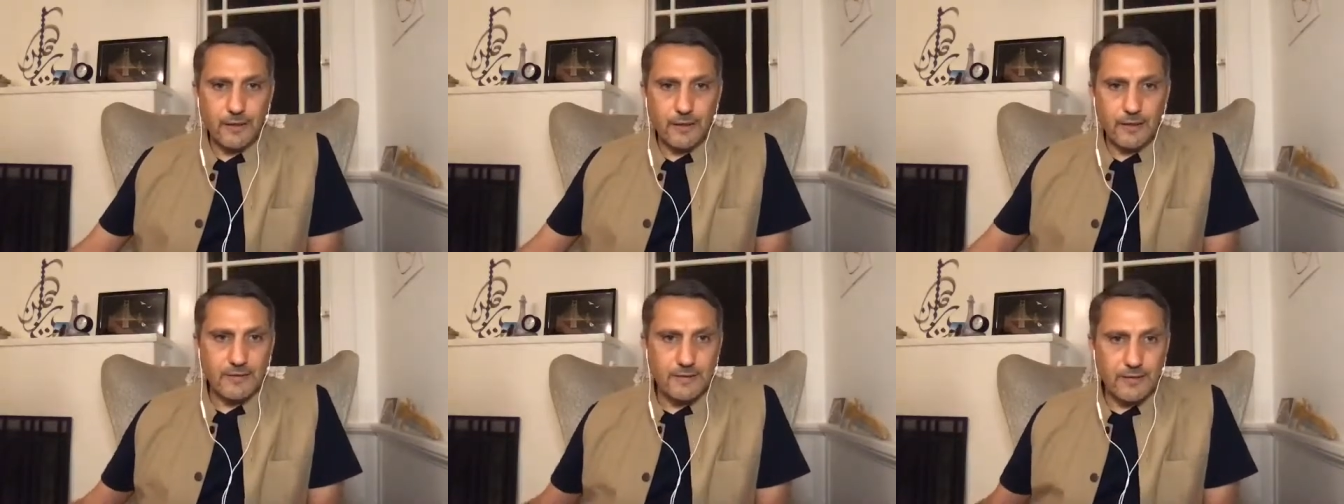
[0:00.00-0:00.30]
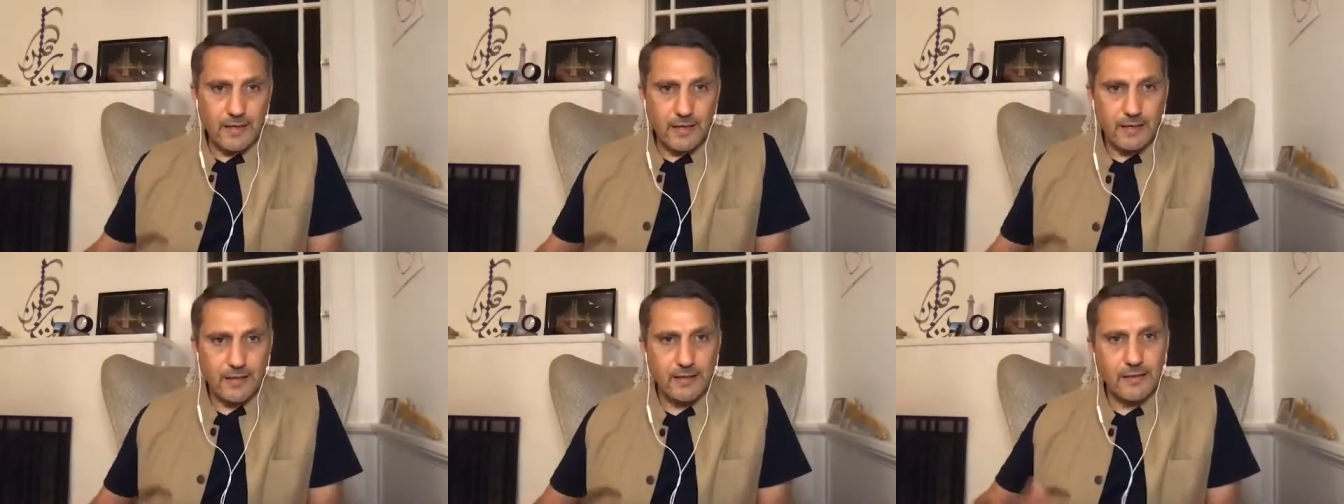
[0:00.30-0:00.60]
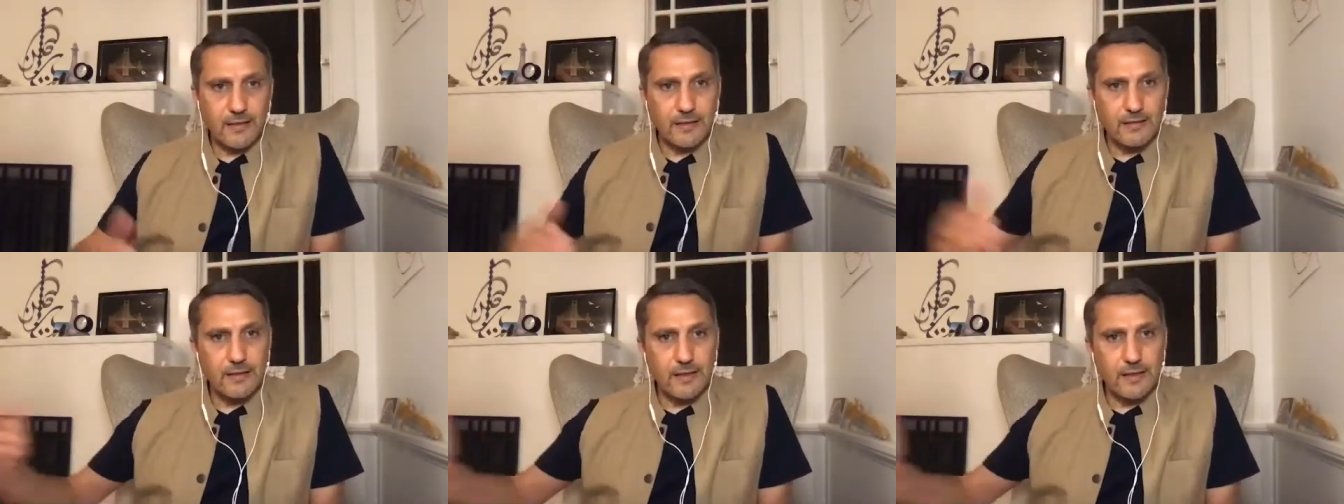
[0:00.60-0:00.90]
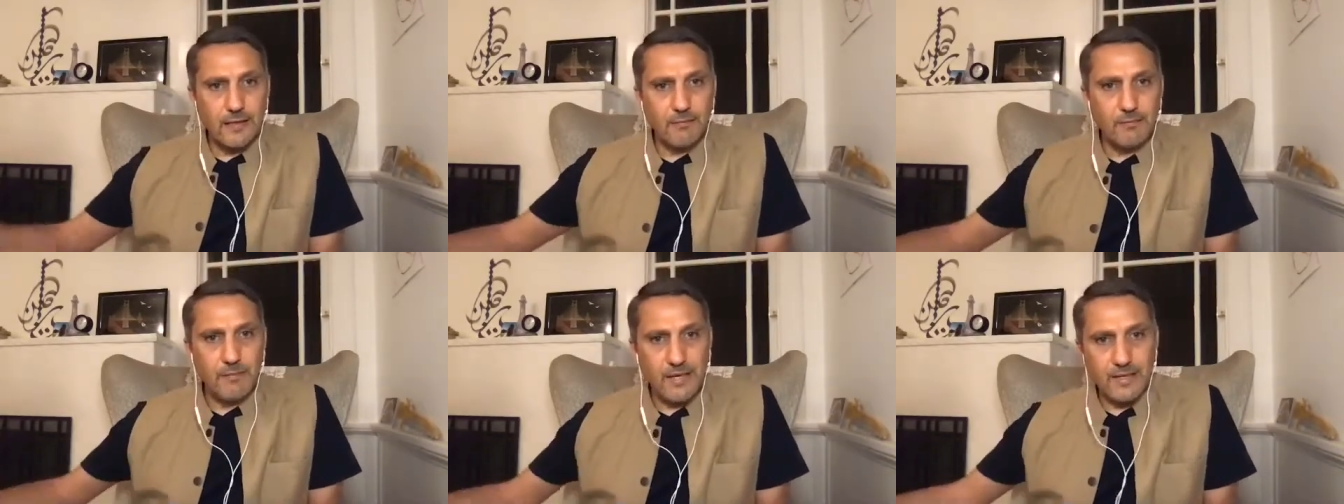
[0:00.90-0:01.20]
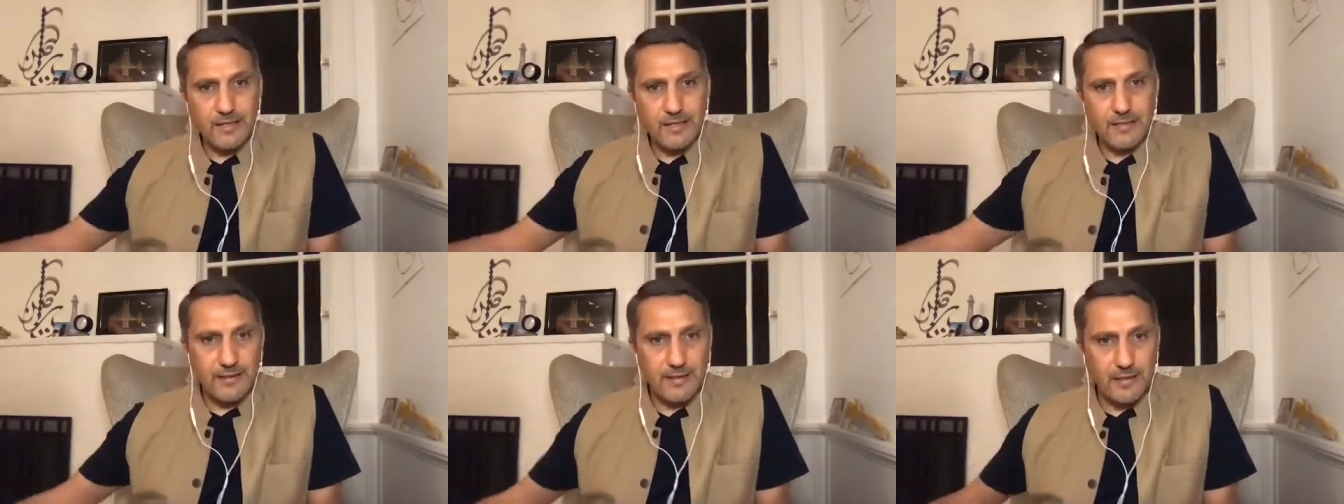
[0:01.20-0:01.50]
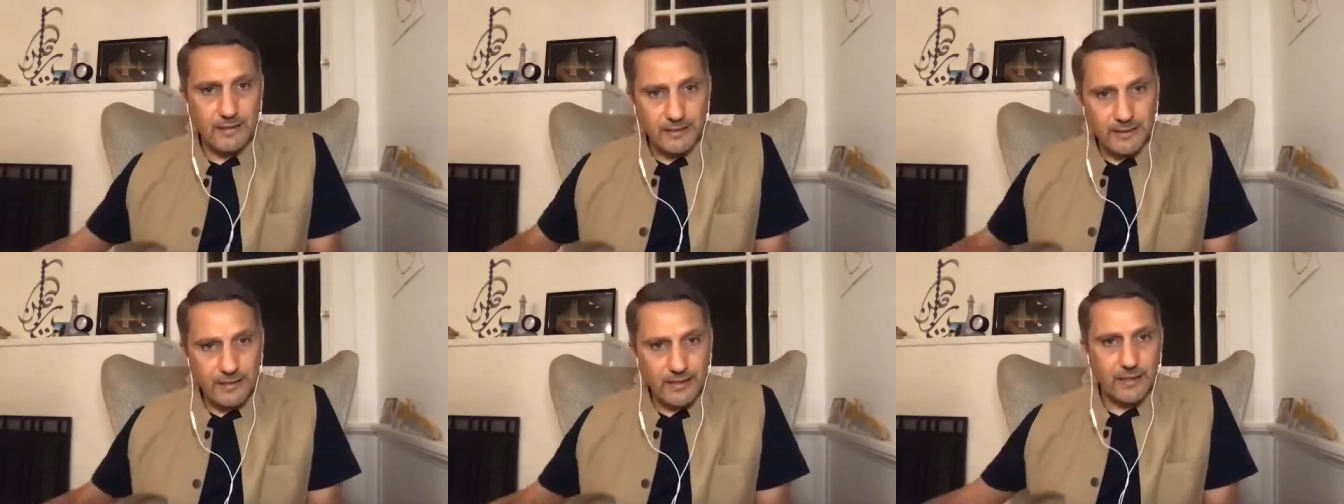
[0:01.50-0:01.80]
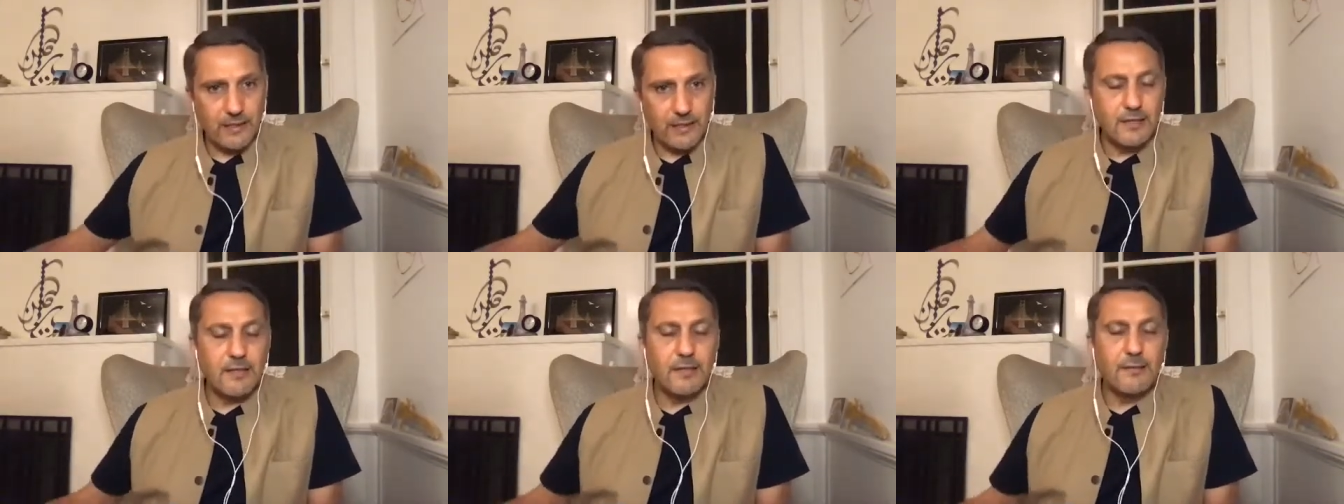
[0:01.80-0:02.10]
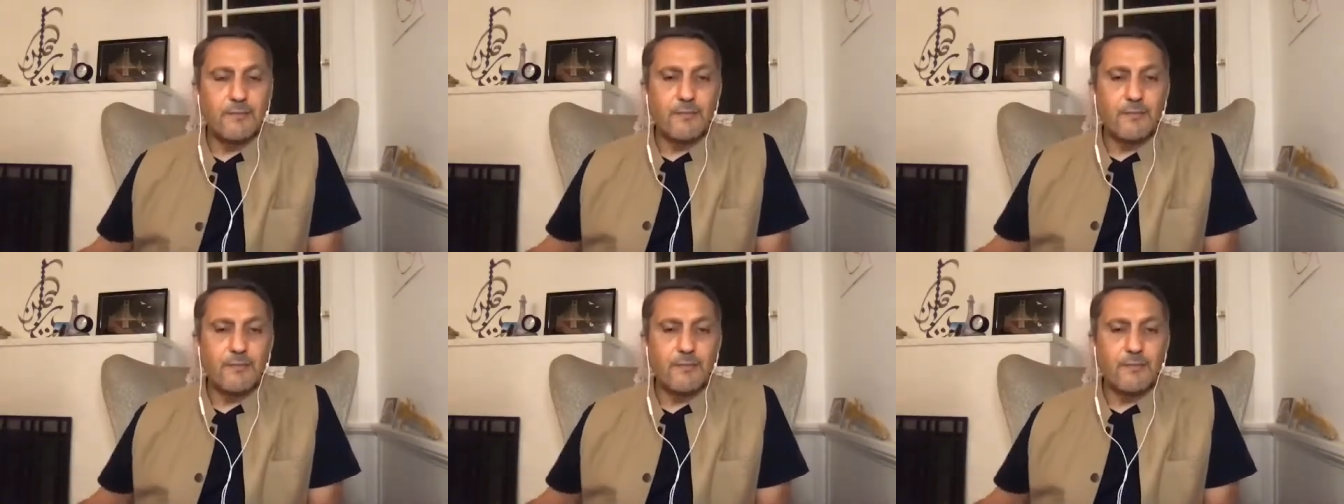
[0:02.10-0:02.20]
Said and makes the link,